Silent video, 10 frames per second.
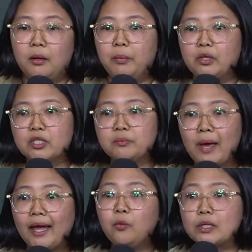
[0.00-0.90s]
Because
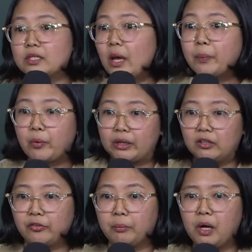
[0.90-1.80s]
man was
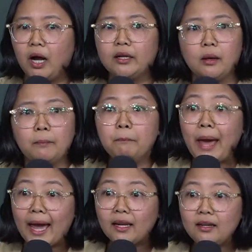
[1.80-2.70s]
separated from God,
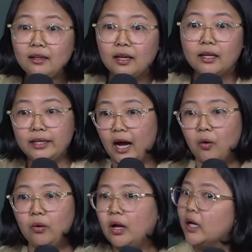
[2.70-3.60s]
man
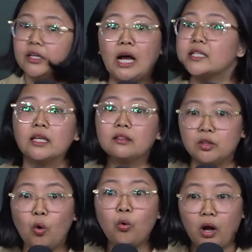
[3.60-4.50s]
now doesn't
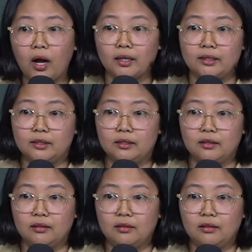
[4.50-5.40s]
know God.
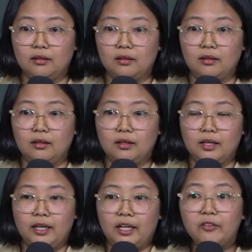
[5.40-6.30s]

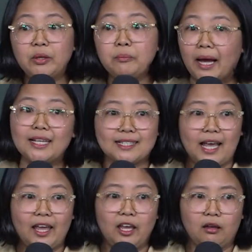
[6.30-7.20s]
Even man is
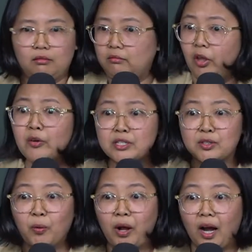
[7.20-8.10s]
saying, there is
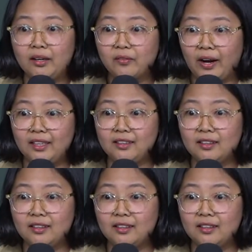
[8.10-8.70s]
no God, right?